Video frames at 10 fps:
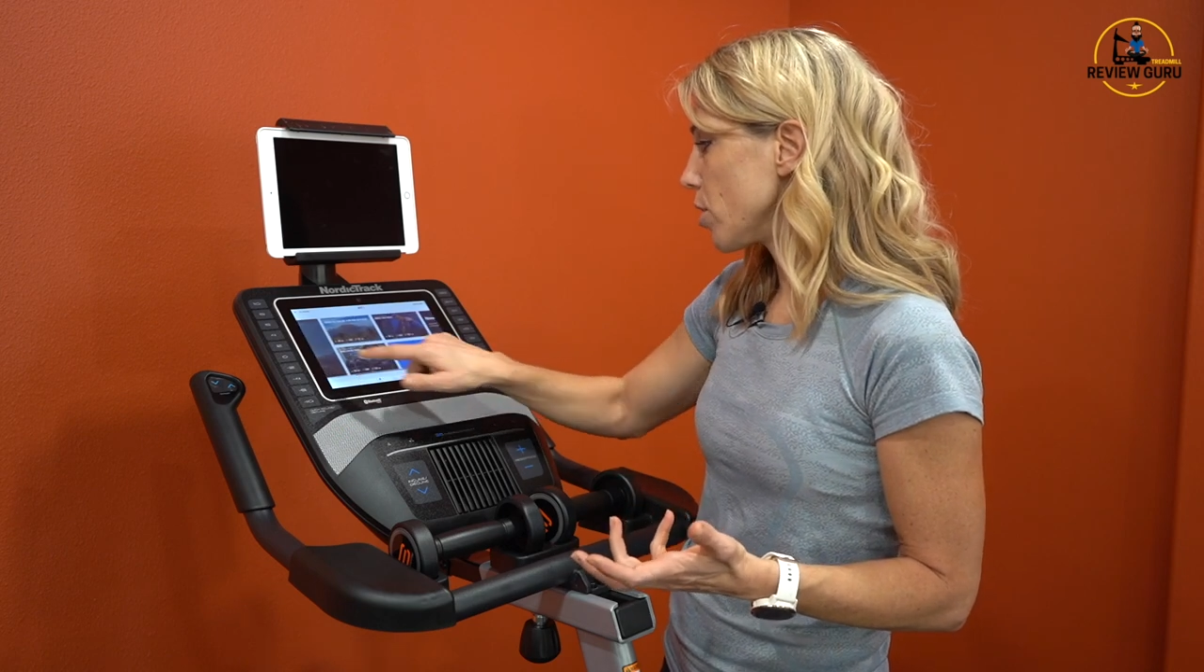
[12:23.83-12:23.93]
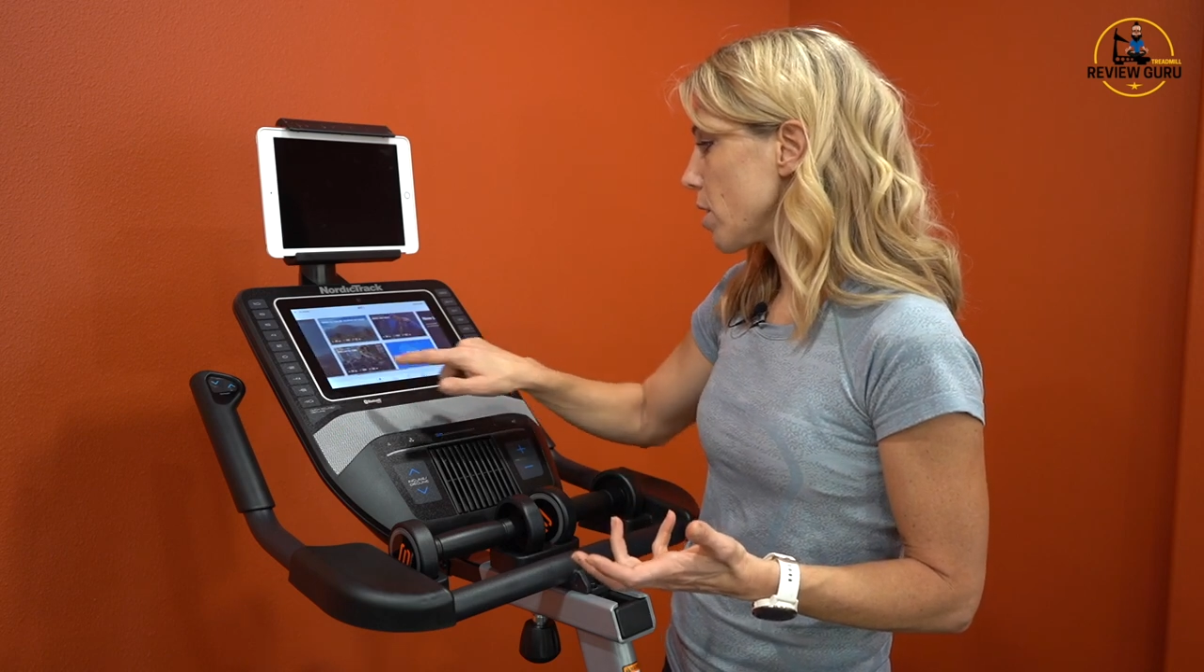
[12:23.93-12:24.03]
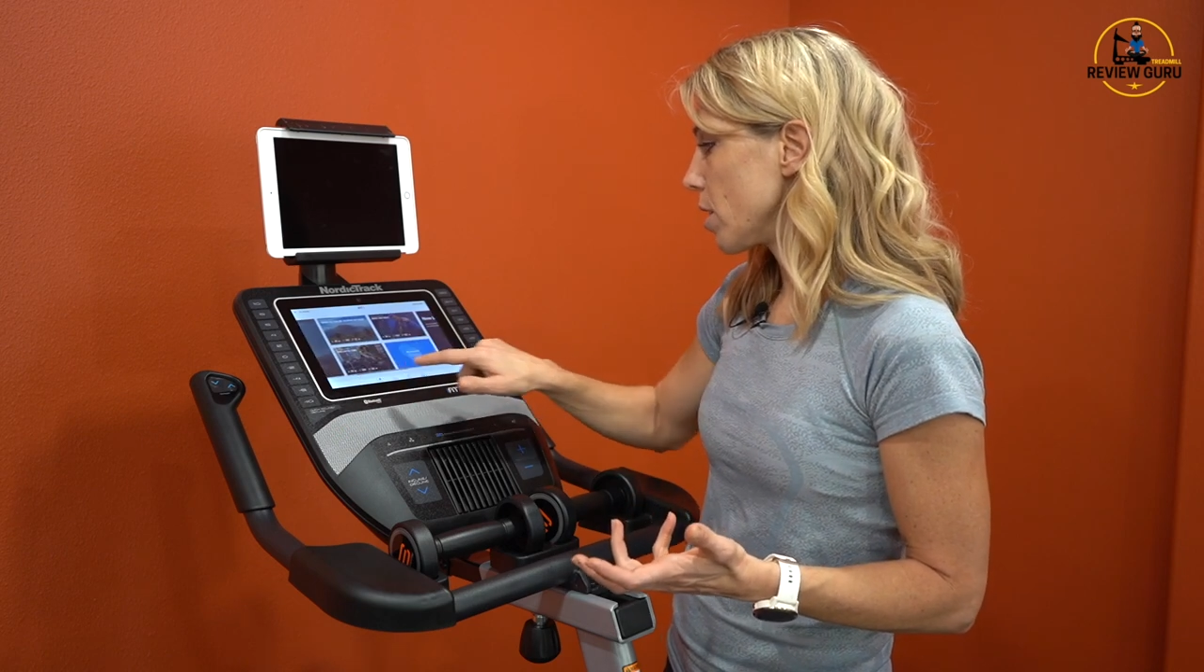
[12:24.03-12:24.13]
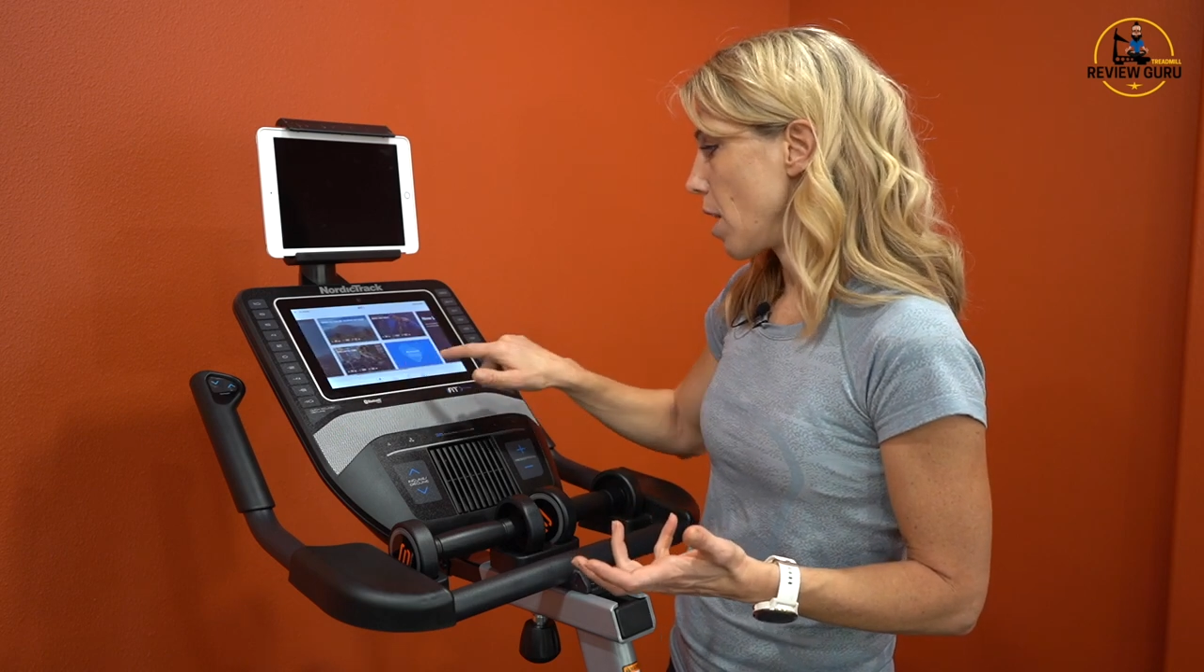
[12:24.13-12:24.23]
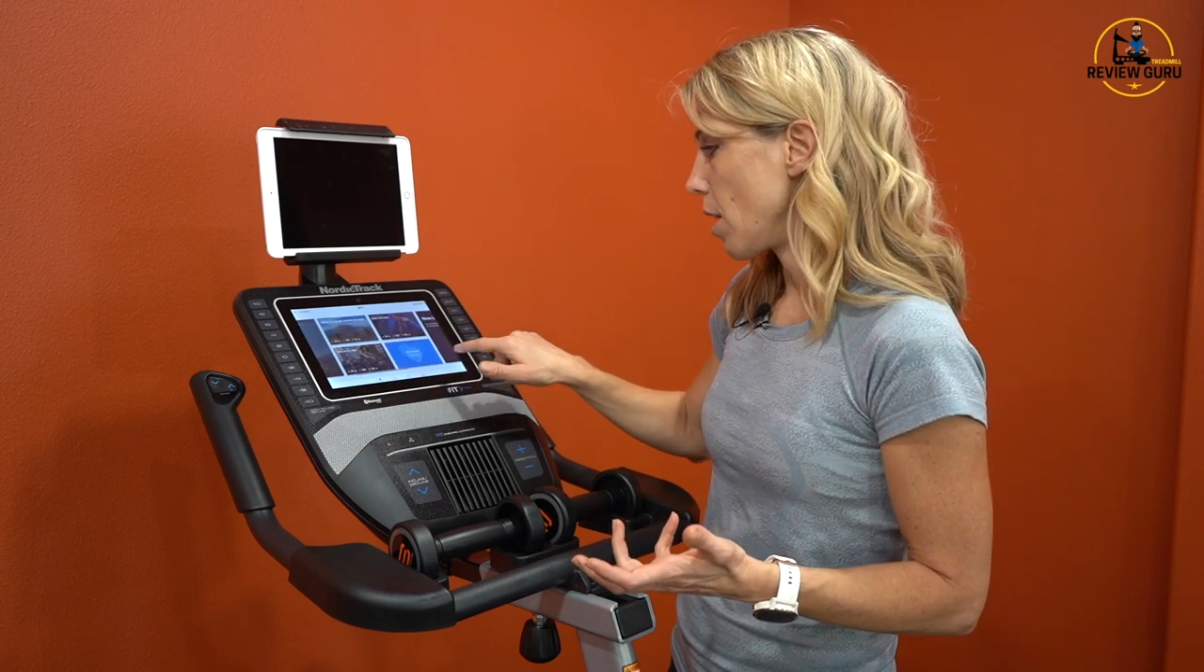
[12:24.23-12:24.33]

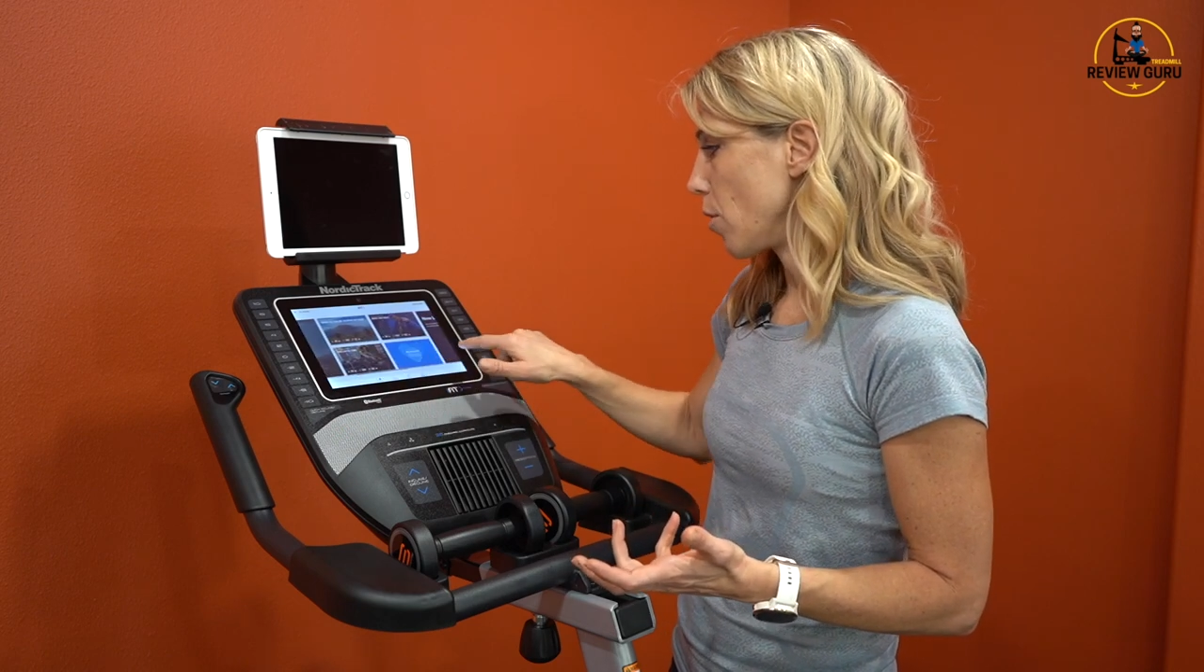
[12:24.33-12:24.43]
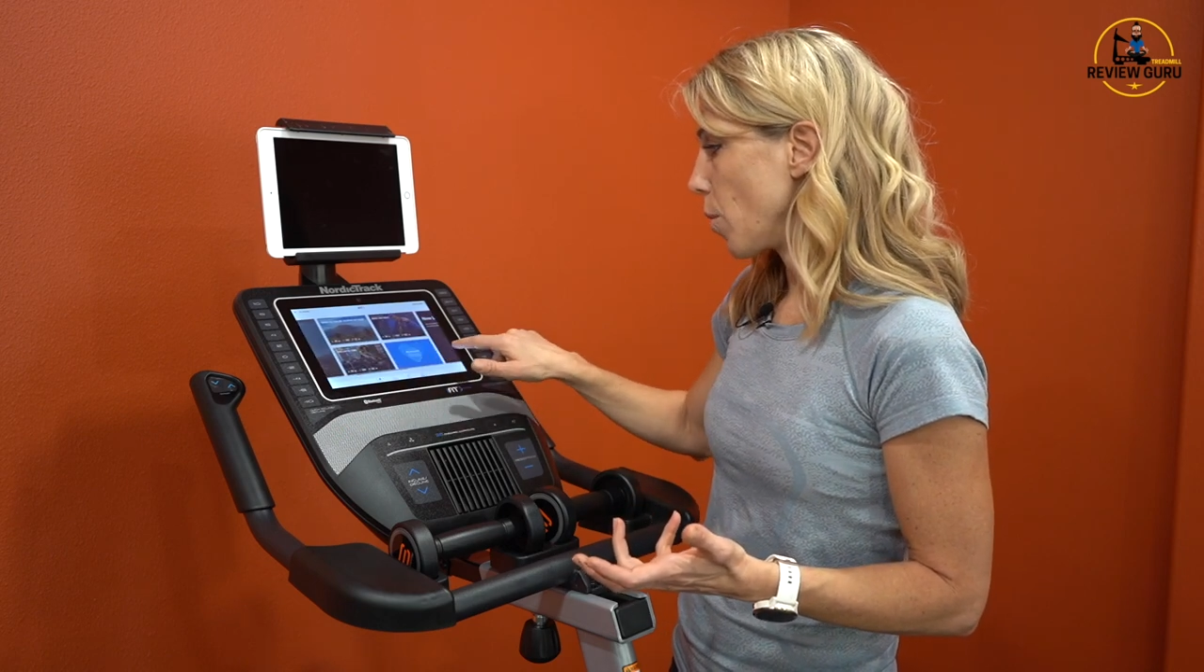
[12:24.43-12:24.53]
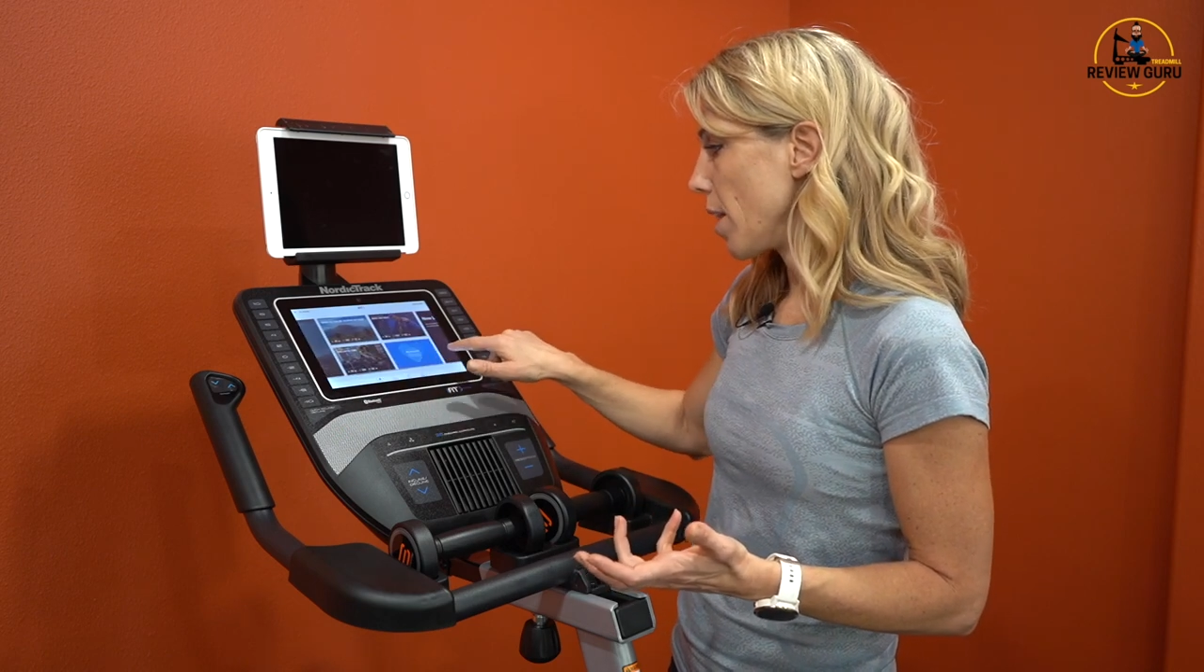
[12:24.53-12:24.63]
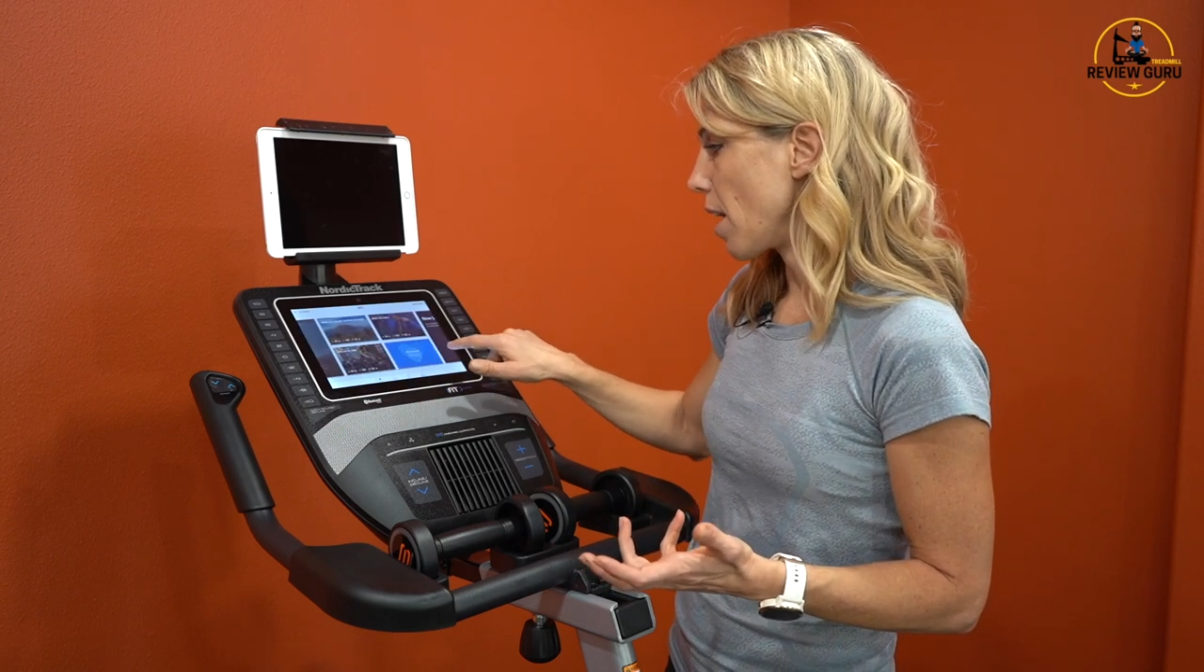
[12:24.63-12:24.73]
just the way